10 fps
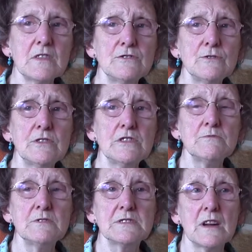And so
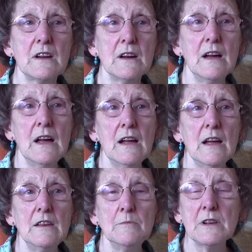this was uh,
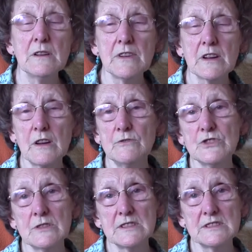in the middle of a
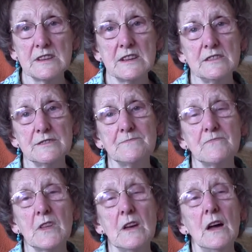council estate,
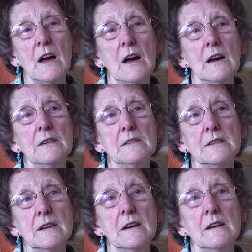
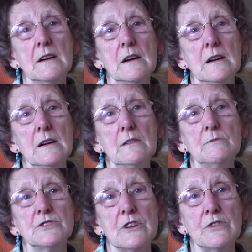and uh,
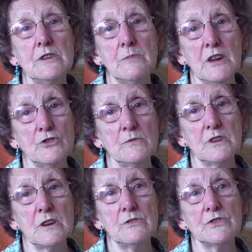it was a three
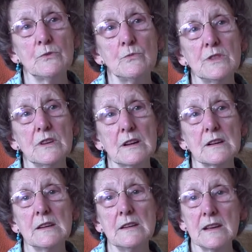bedroomed house with a
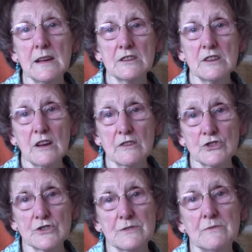clinic
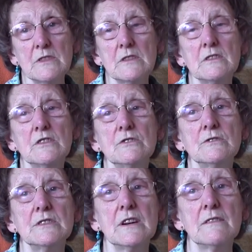attached that you
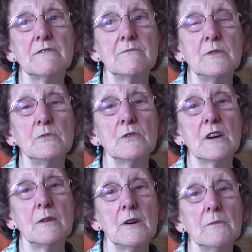could have people
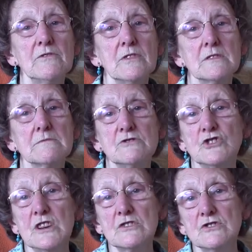come up for
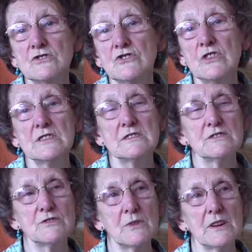injections,
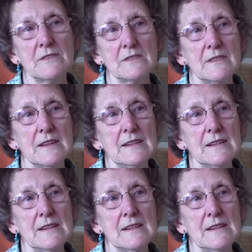dressings, whatever.